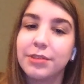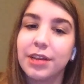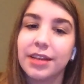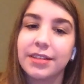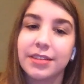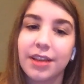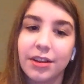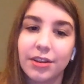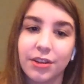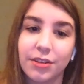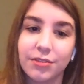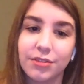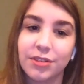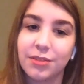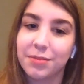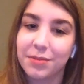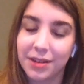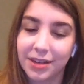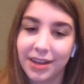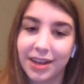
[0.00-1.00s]
to us on
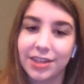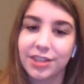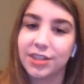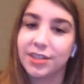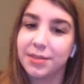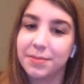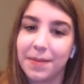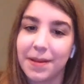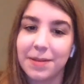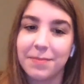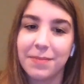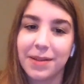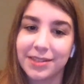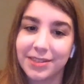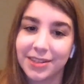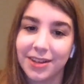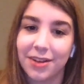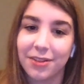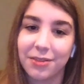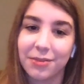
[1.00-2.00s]
YouTube, Concussions Pain
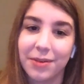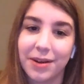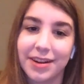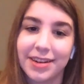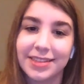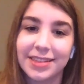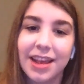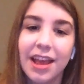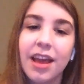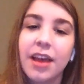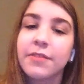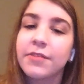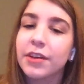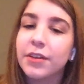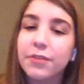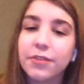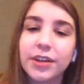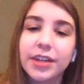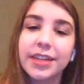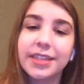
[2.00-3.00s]
Mental Health Awareness. Feel
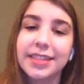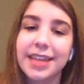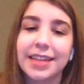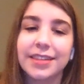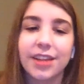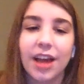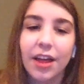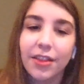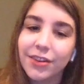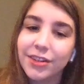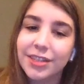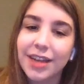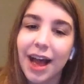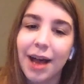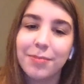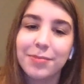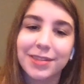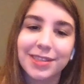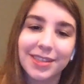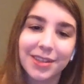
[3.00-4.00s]
free to send other
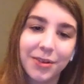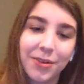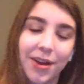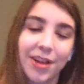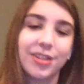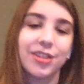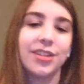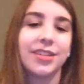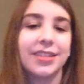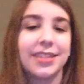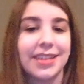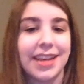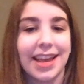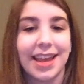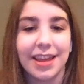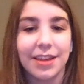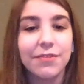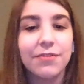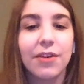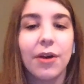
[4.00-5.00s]
topics and questions to
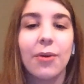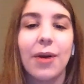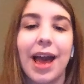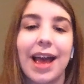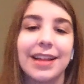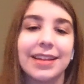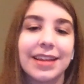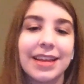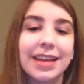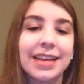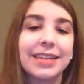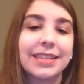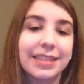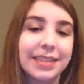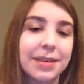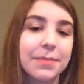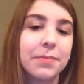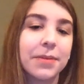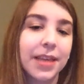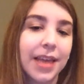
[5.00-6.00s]
info at
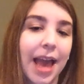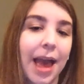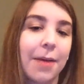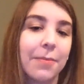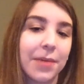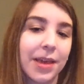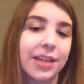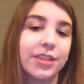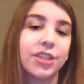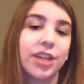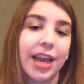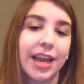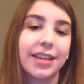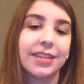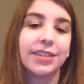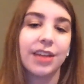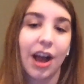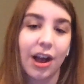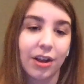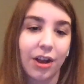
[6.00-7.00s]

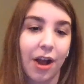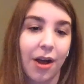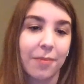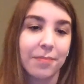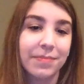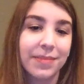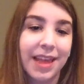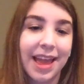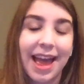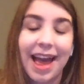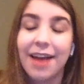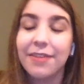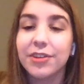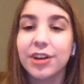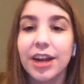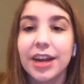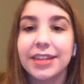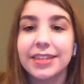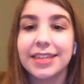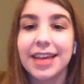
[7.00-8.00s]
cpmha.com. Have a
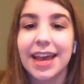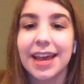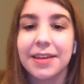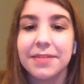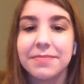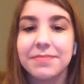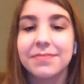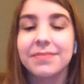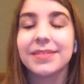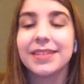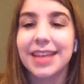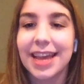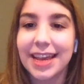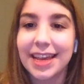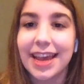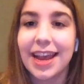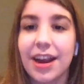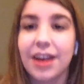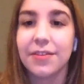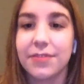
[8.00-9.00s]
great day. Take
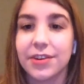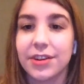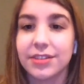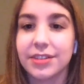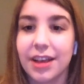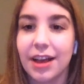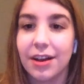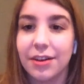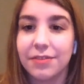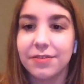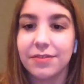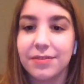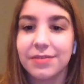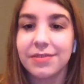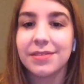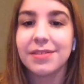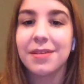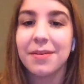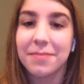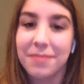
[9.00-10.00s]
care of yourself.
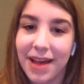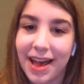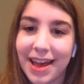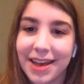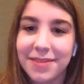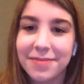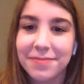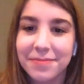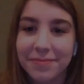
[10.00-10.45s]
Bye.